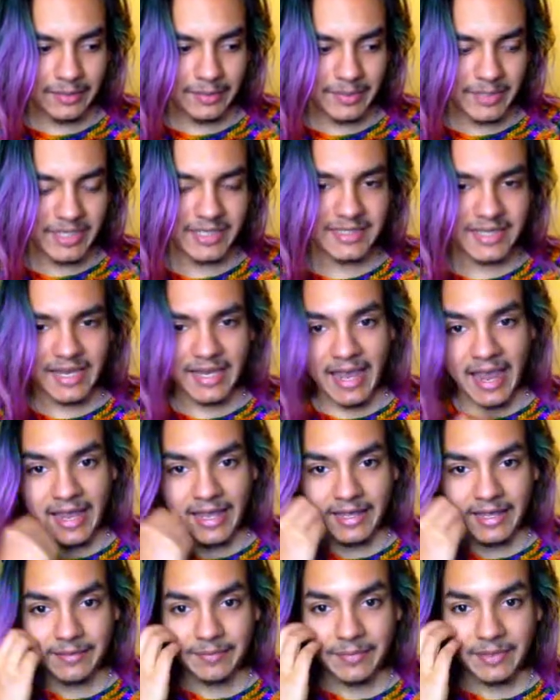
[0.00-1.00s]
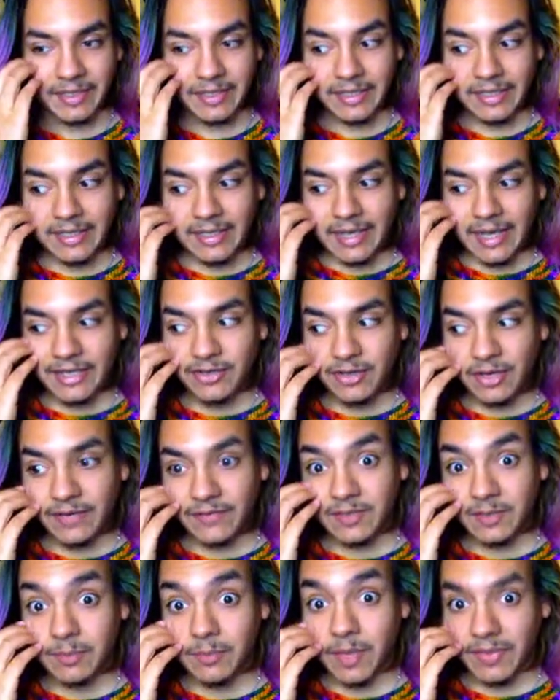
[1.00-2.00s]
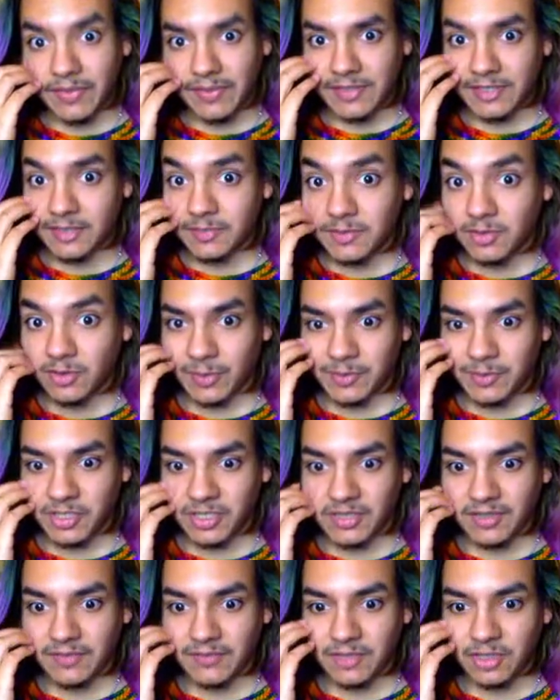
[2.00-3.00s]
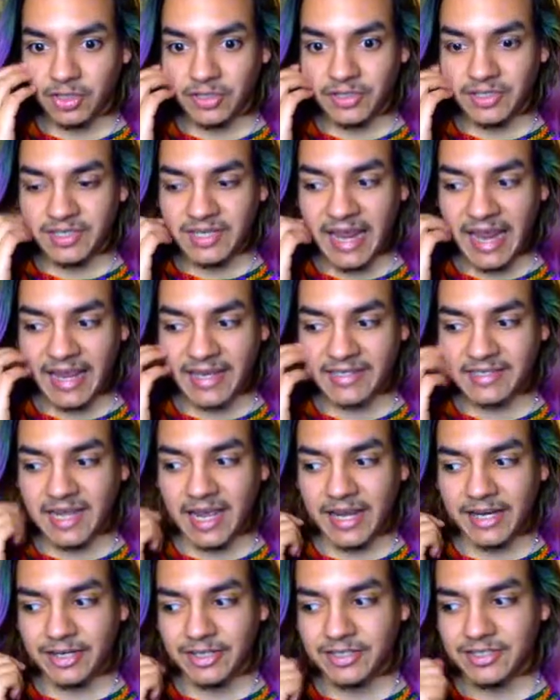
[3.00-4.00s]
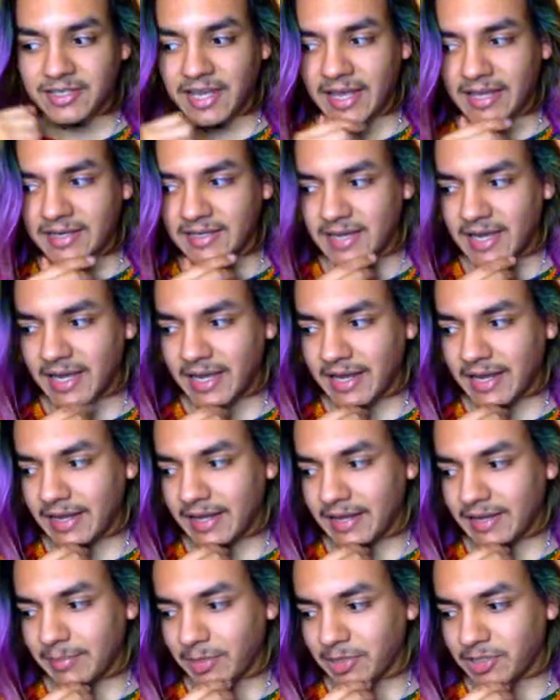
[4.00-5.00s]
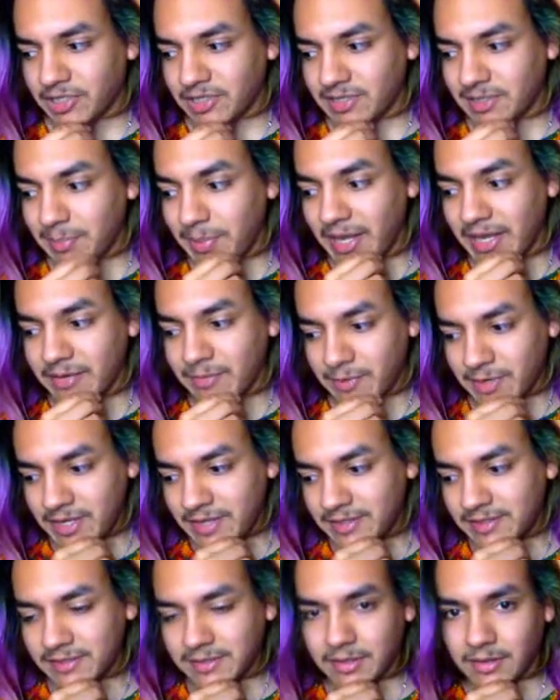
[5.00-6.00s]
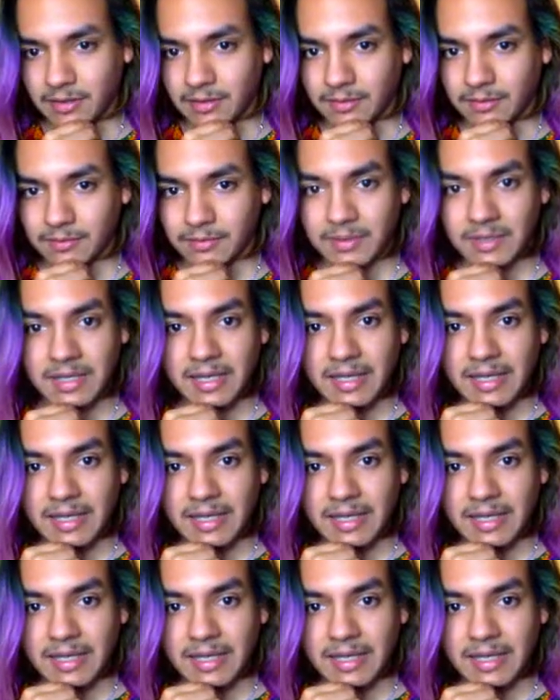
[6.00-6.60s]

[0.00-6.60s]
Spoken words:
Because I do have some monthly subscriptions of certain hand dyers that I participate with. So